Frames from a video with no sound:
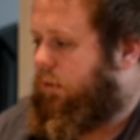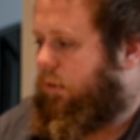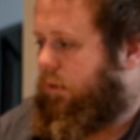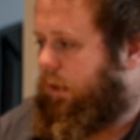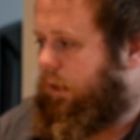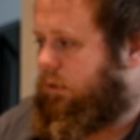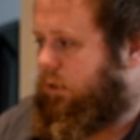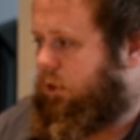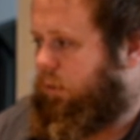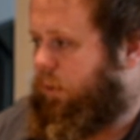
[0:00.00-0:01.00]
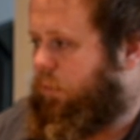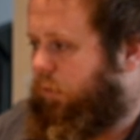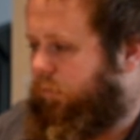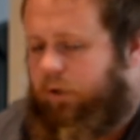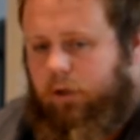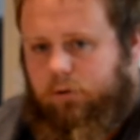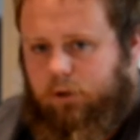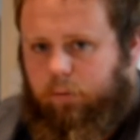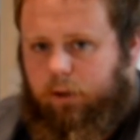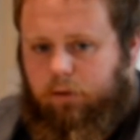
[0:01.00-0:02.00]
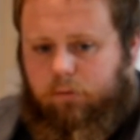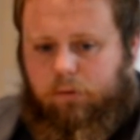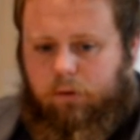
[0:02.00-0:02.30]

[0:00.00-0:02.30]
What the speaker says: Yeah, so there's going to be more videos coming.